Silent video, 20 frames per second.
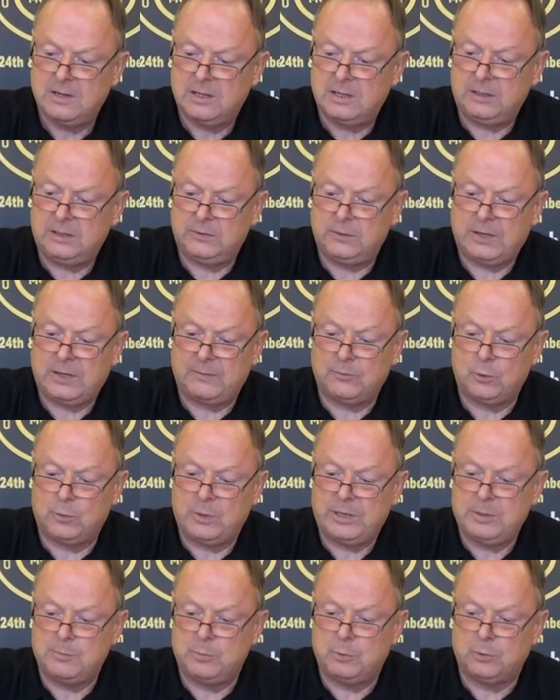If you haven't
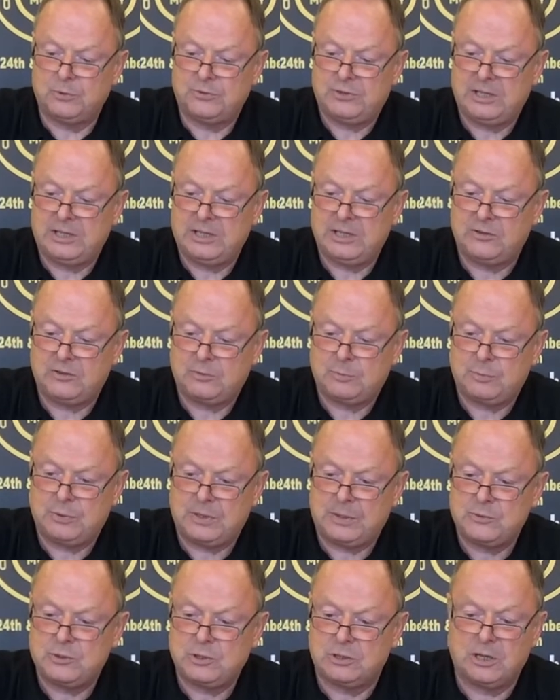already bought tickets,
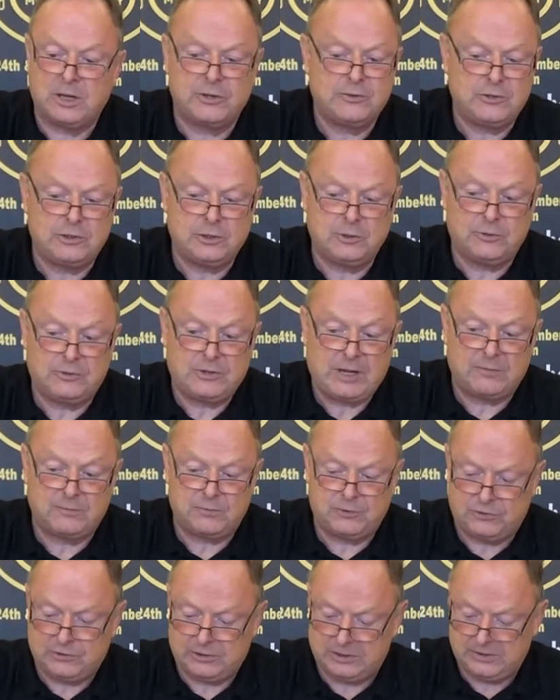perhaps you'd like to use that
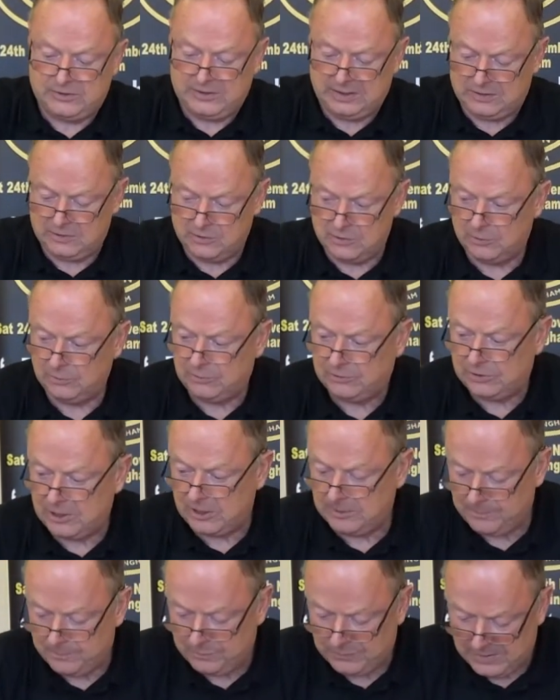facility to do
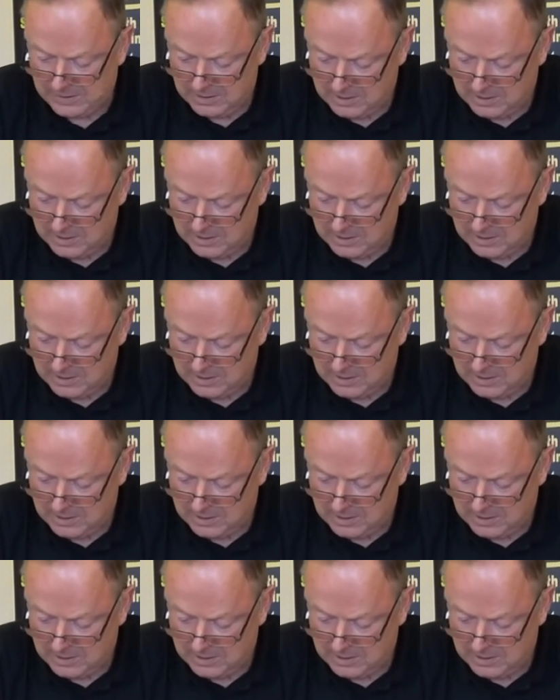so.